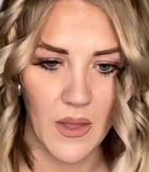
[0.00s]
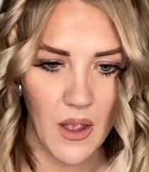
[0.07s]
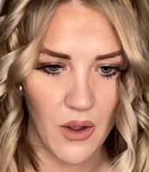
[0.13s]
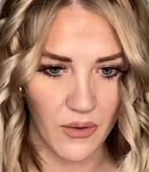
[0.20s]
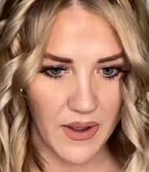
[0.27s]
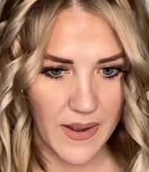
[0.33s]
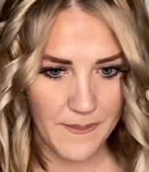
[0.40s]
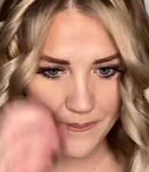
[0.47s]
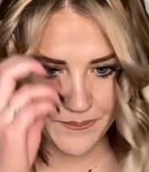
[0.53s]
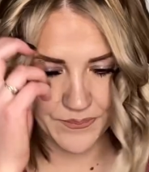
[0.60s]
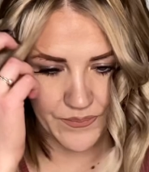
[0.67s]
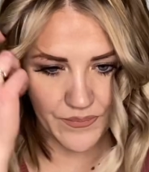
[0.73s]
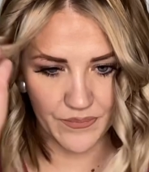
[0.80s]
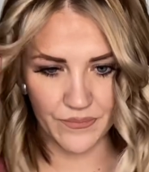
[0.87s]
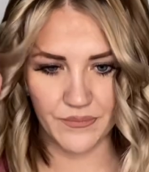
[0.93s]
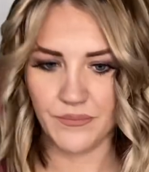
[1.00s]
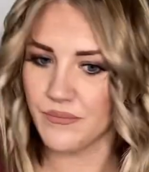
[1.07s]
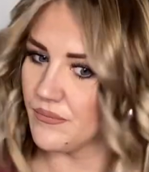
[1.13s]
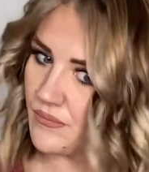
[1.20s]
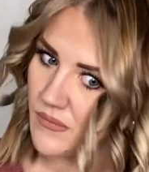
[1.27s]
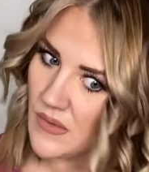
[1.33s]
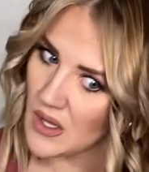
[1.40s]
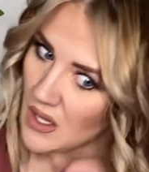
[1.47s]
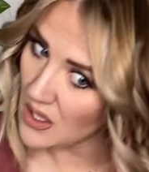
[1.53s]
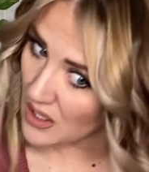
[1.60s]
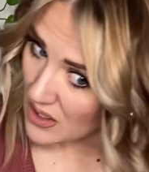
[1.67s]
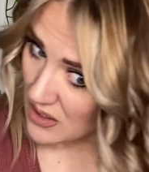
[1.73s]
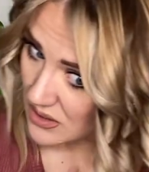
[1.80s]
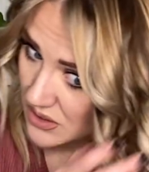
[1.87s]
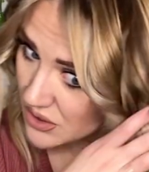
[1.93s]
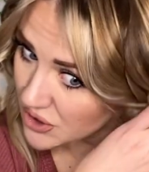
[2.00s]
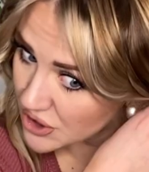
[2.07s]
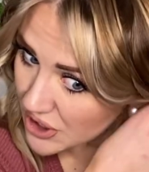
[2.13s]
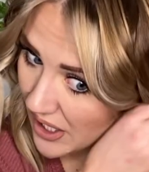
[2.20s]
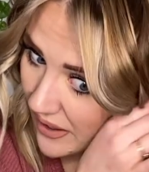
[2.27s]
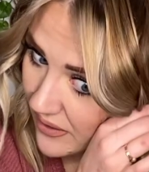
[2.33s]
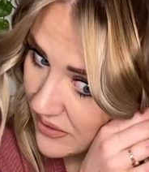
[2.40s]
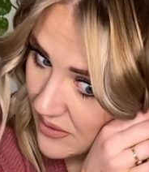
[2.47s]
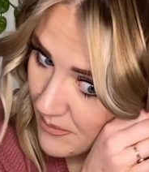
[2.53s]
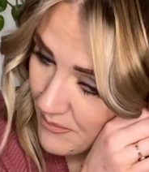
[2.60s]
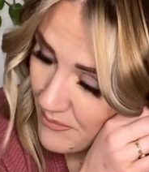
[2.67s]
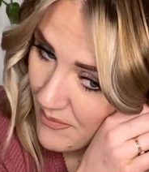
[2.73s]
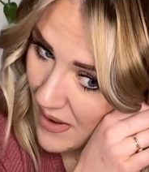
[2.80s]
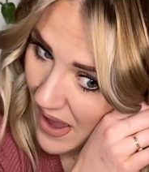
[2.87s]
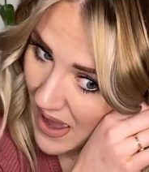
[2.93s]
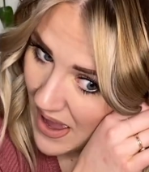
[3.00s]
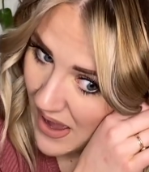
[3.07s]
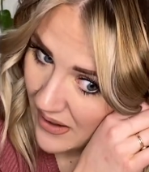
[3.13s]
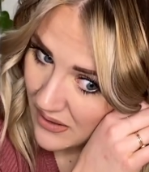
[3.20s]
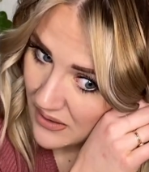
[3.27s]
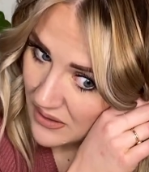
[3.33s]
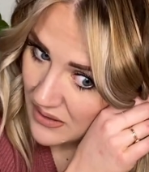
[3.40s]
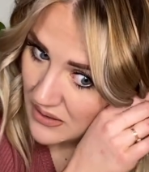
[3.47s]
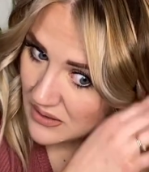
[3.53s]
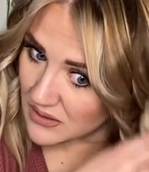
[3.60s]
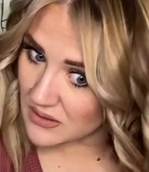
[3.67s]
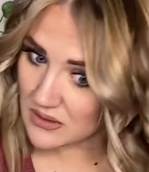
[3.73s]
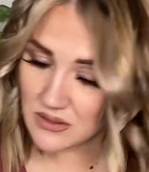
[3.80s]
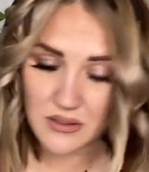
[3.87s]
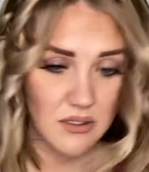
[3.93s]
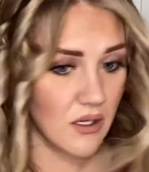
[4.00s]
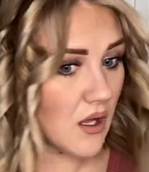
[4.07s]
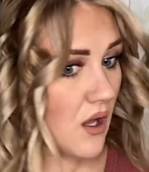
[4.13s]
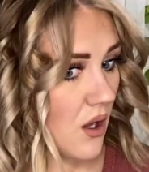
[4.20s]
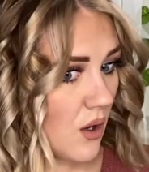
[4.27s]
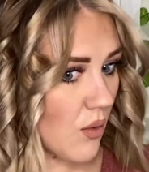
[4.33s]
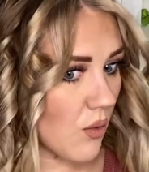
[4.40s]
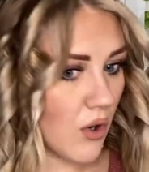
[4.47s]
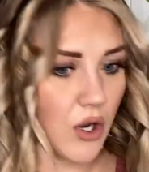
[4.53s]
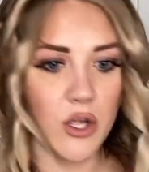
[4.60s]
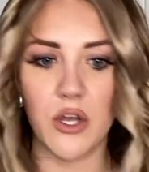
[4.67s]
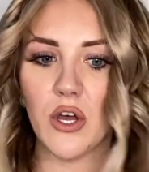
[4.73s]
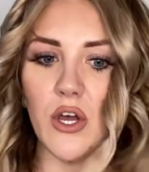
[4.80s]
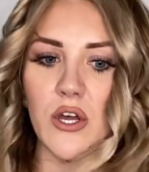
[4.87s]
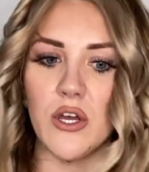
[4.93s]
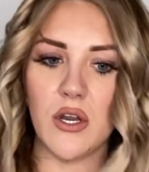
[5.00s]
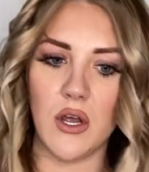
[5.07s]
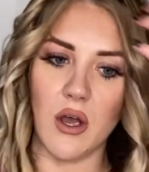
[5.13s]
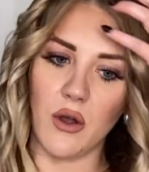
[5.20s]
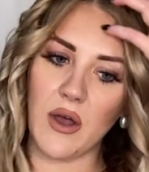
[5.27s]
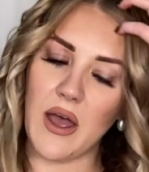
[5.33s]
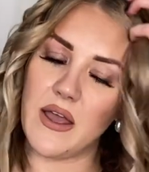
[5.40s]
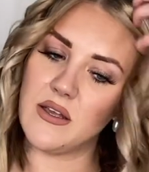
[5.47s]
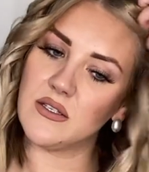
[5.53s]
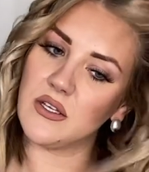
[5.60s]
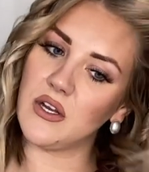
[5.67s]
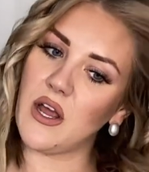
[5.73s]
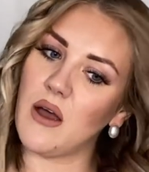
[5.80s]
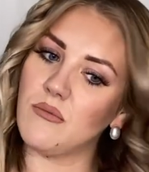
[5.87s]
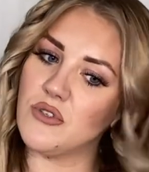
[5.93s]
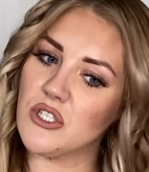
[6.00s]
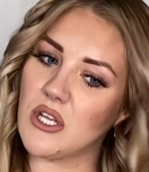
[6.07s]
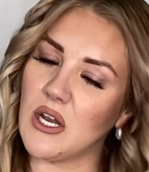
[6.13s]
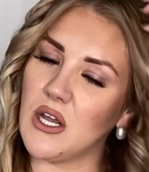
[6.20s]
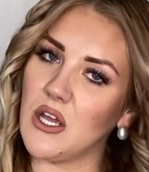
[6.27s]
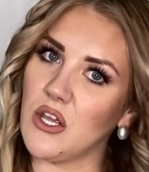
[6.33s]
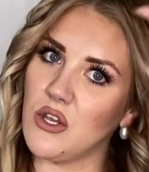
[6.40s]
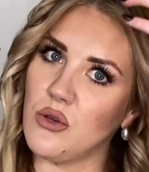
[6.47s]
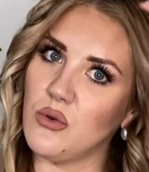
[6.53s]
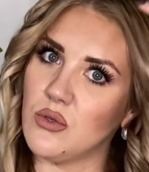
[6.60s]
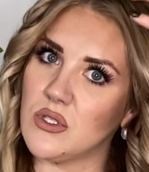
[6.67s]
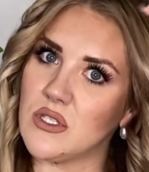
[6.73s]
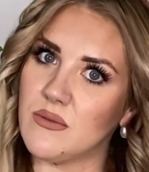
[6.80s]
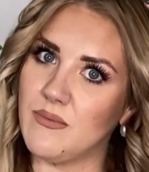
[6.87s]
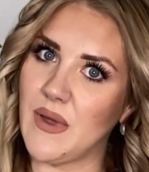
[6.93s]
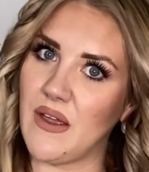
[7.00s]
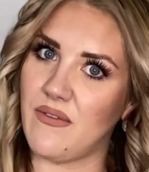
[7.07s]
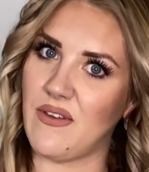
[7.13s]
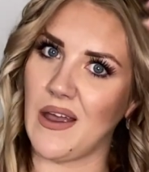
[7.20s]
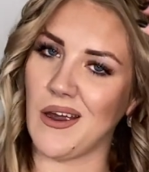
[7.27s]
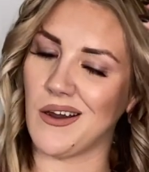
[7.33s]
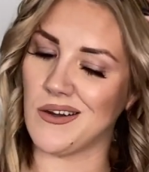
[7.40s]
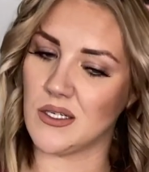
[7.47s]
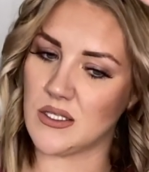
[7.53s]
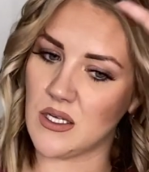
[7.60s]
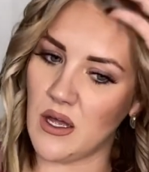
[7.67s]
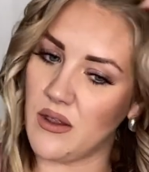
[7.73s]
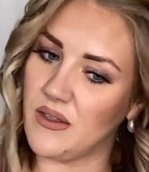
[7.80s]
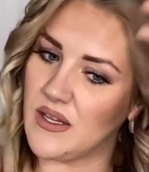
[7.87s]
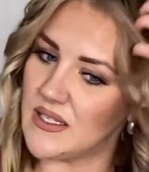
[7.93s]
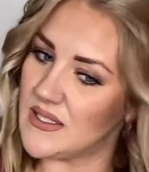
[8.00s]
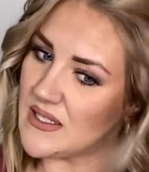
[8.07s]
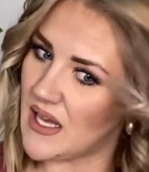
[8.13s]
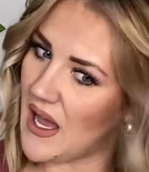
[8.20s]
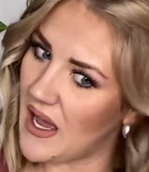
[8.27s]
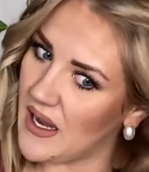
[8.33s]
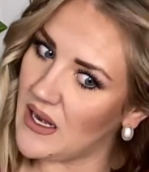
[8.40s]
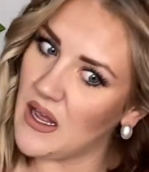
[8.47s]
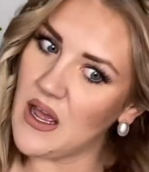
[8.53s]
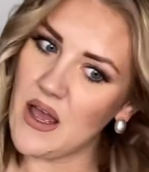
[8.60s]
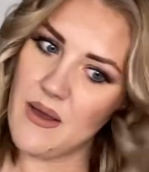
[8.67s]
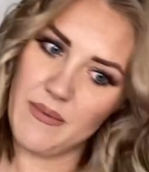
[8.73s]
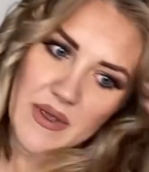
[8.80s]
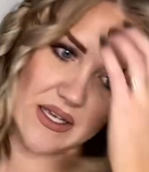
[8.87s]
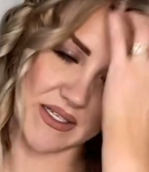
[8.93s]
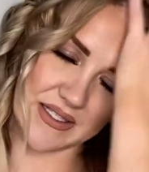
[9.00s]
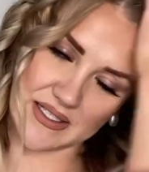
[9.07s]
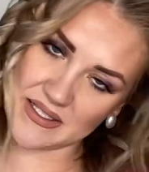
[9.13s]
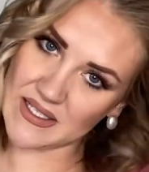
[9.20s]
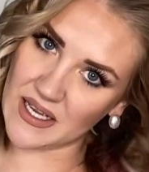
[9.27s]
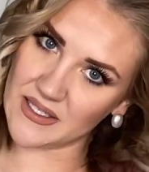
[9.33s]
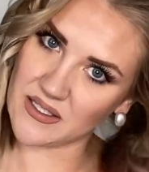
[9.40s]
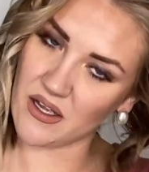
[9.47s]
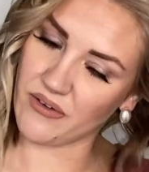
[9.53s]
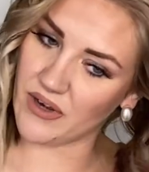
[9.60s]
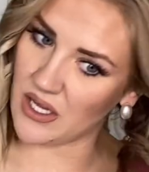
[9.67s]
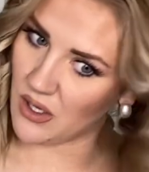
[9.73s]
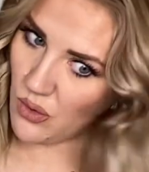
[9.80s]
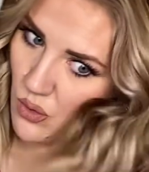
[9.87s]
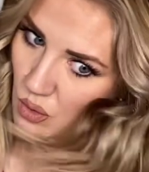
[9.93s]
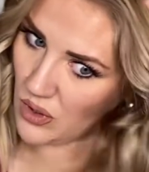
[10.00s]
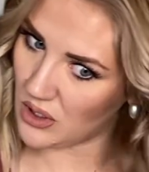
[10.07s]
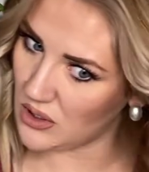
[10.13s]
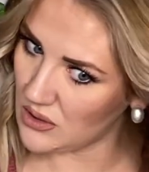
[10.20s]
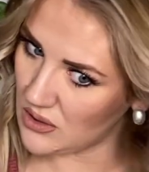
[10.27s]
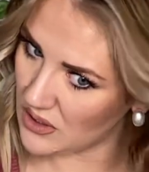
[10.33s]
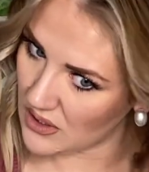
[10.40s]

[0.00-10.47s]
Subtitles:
Okay, so check the back. We're good. Okay, so now I'm just gonna use my fingers on this side because this side's already cool.